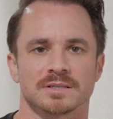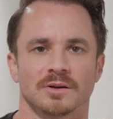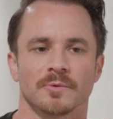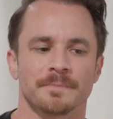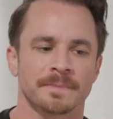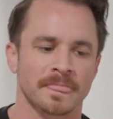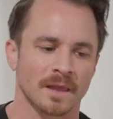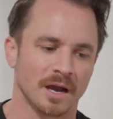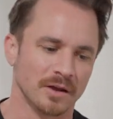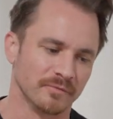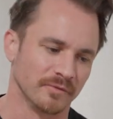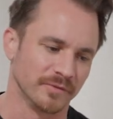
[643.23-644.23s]
So,
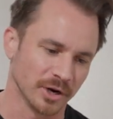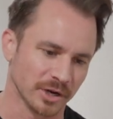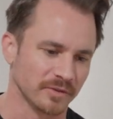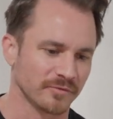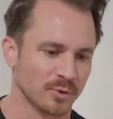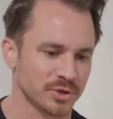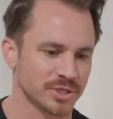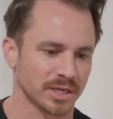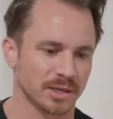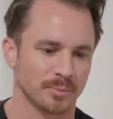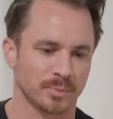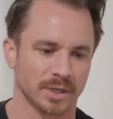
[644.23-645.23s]
and very
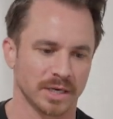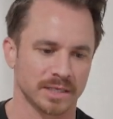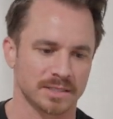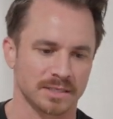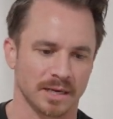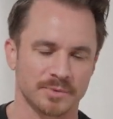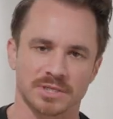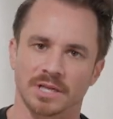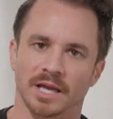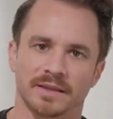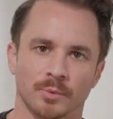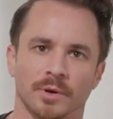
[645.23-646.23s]
unfortunate, but I'm just
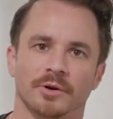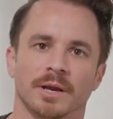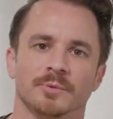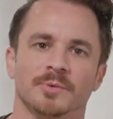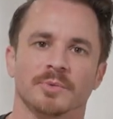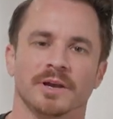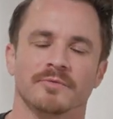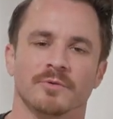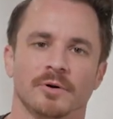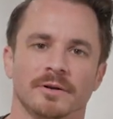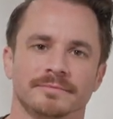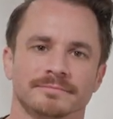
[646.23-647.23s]
glad that we were able to plan for